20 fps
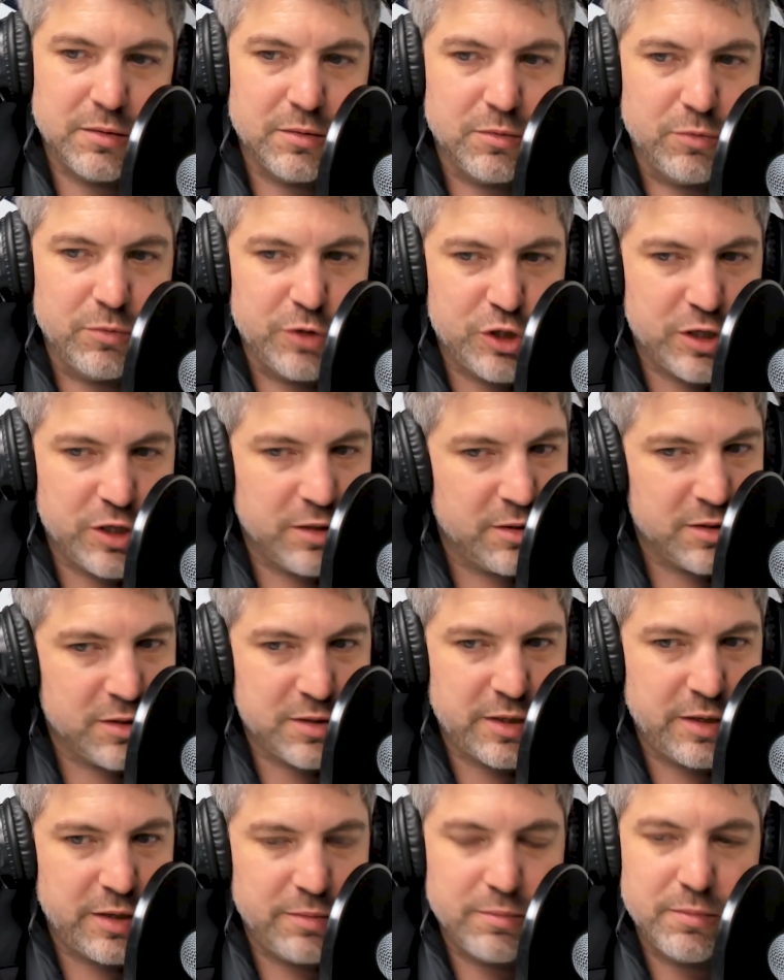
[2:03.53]
we share the
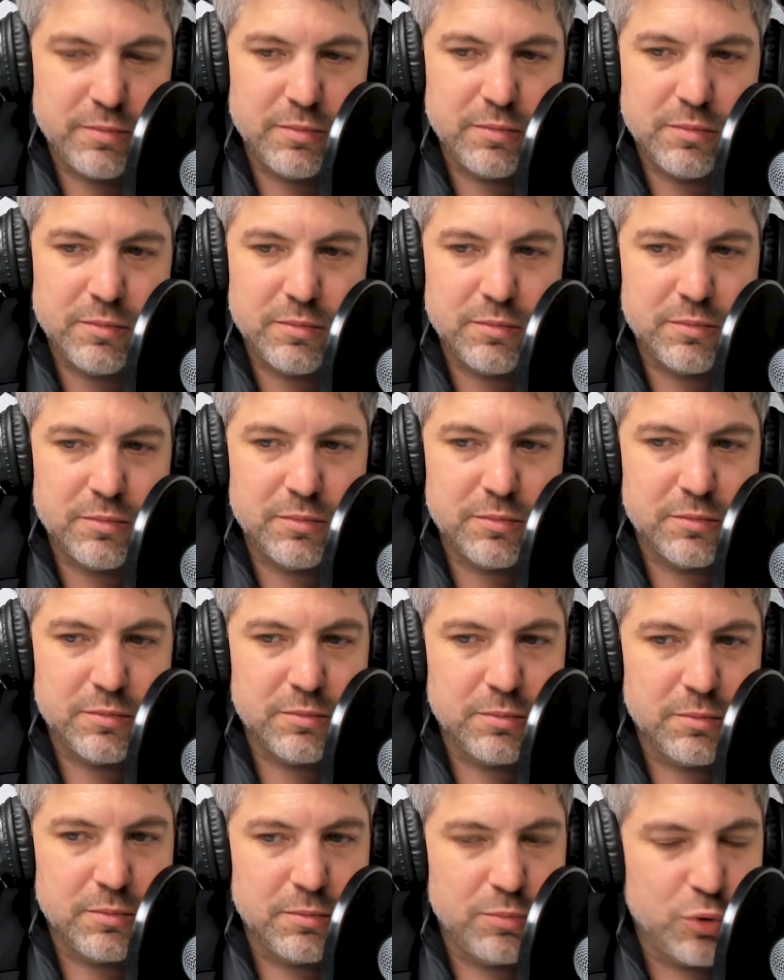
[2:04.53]
same
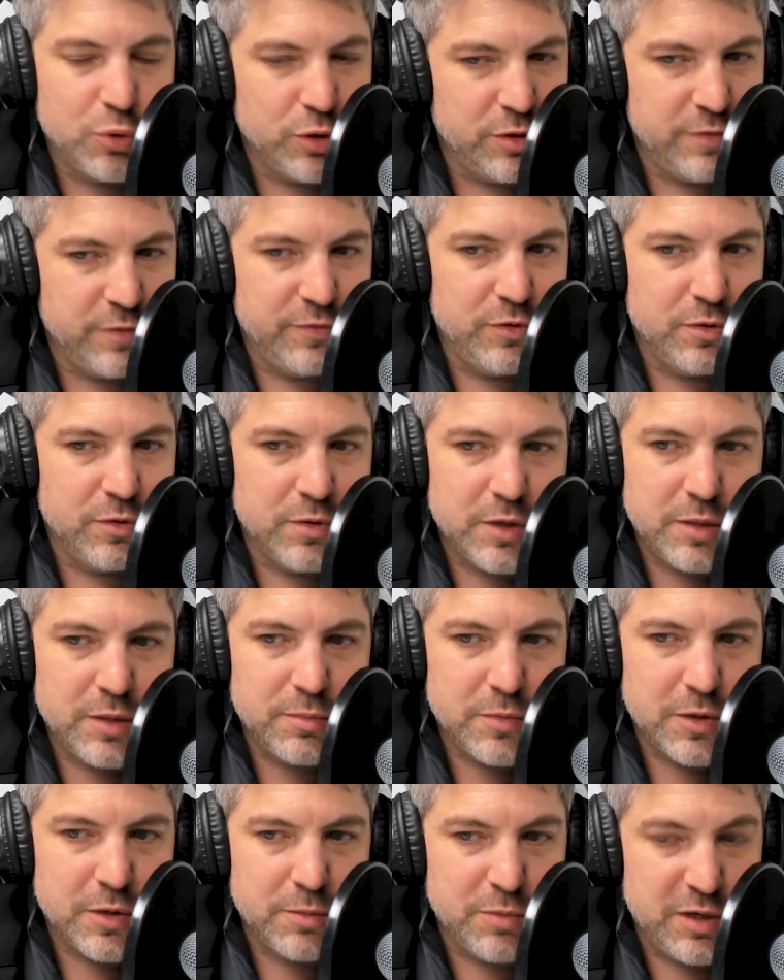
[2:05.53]
point of view
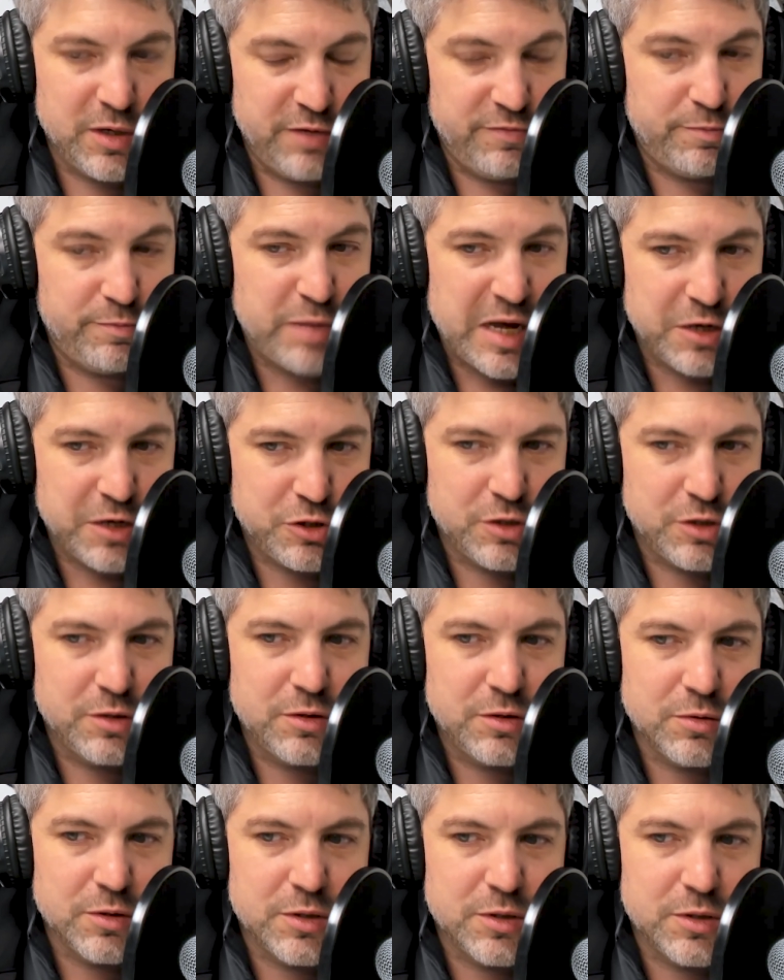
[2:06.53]
and I believe
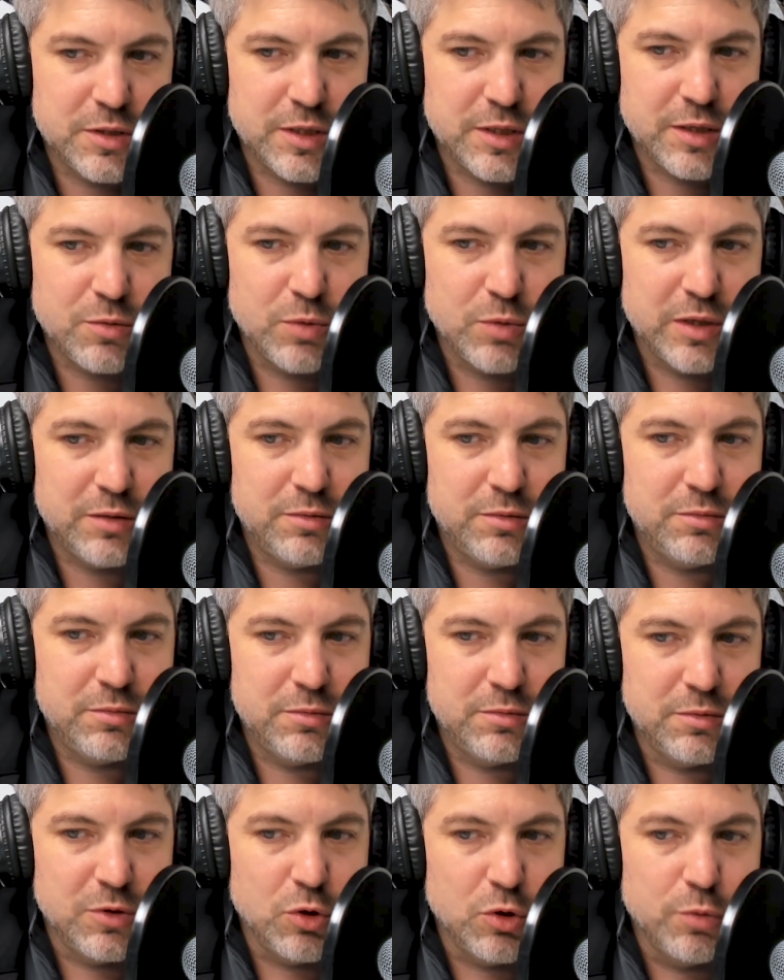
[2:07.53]
passion towards like what
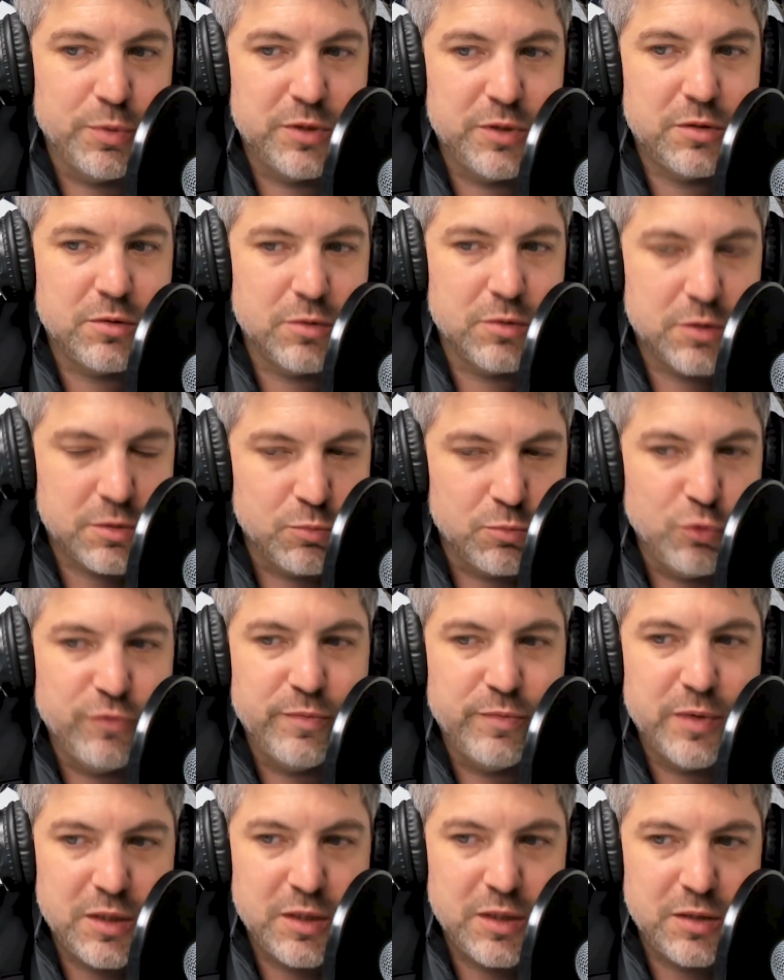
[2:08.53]
the open source
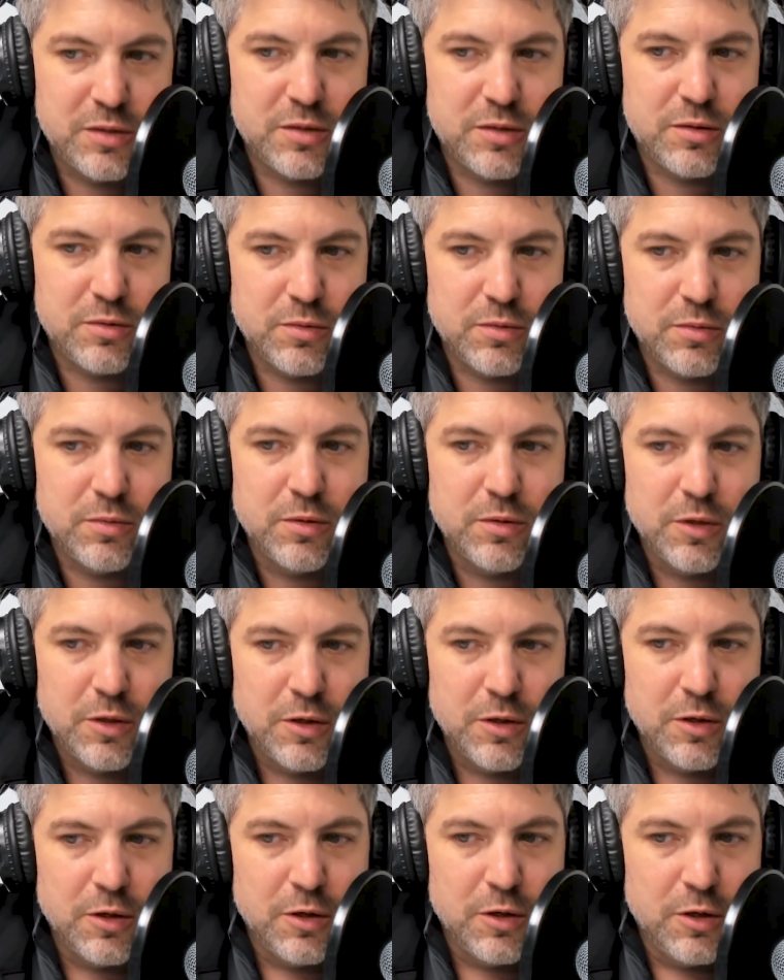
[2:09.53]
movement needs to
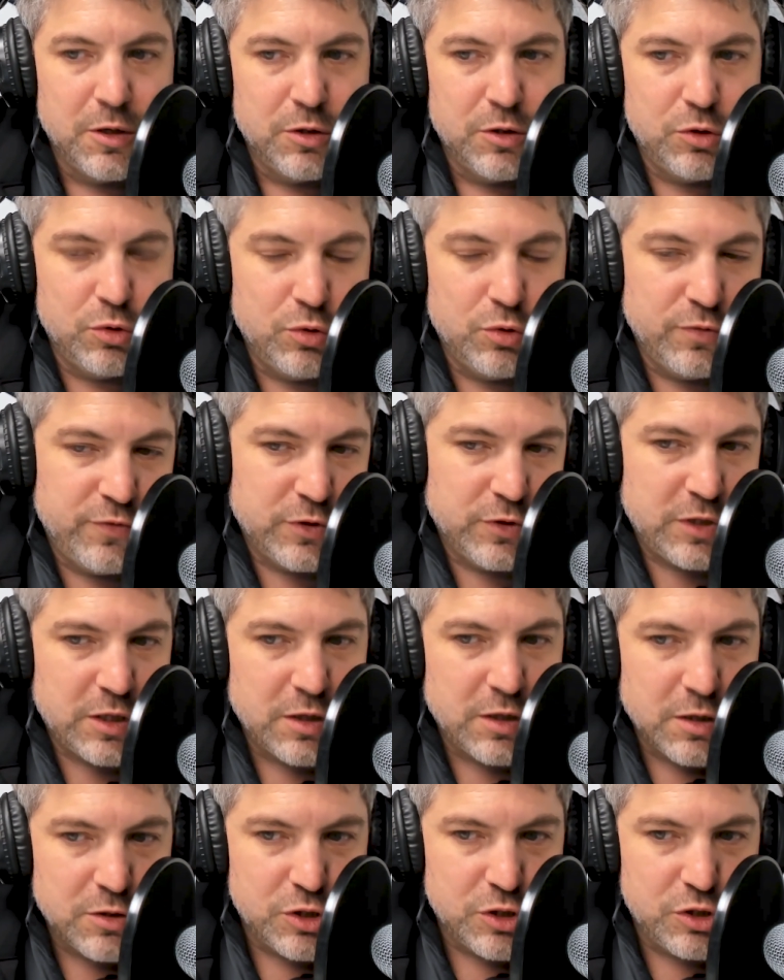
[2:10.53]
do for
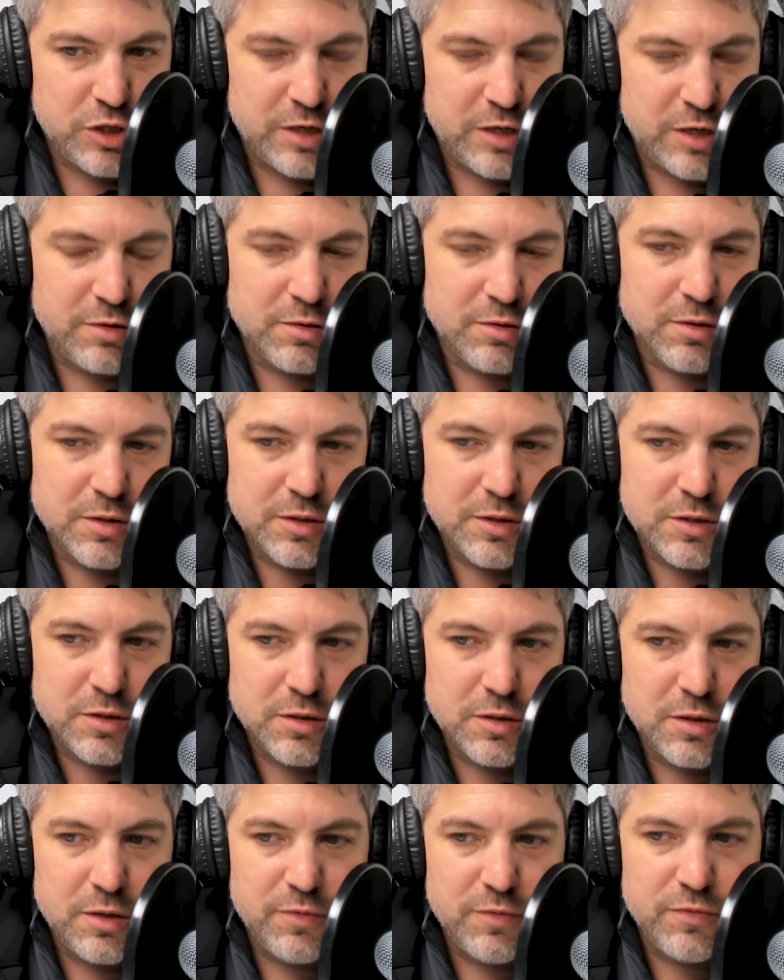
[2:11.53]
technology in general and
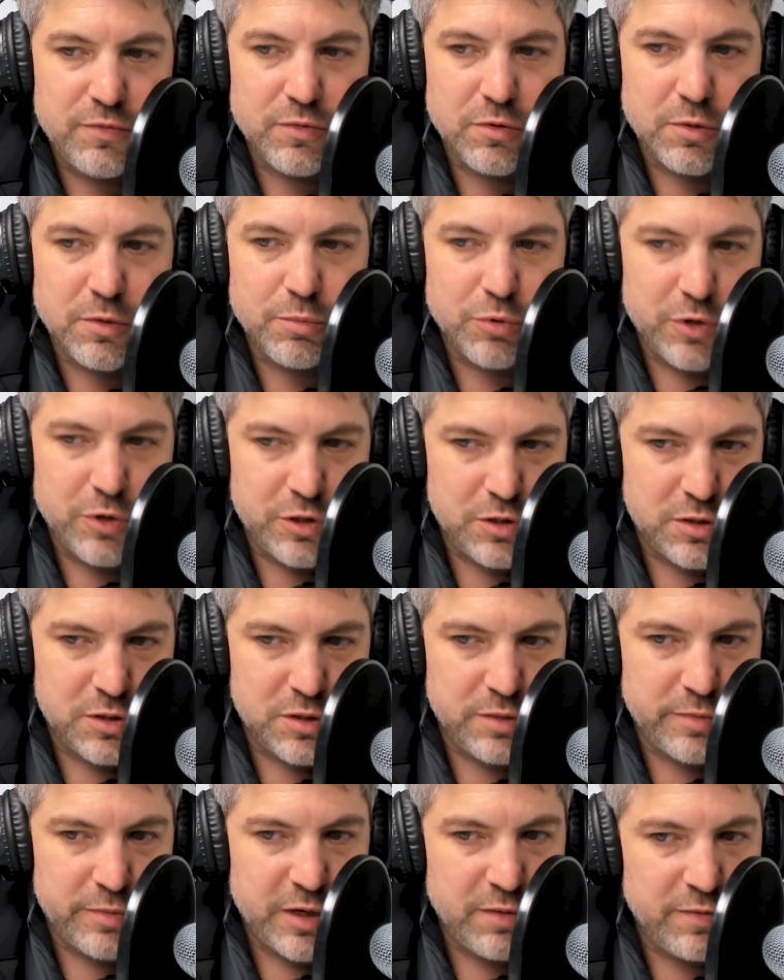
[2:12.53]
certainly for
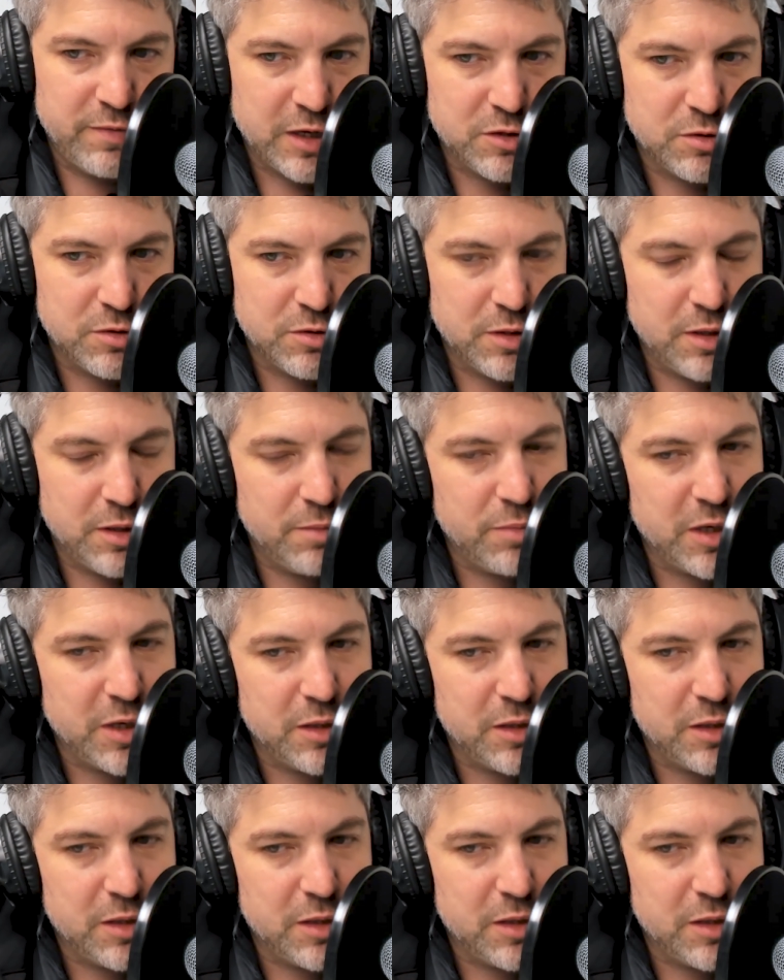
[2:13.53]
operations and manufacturing.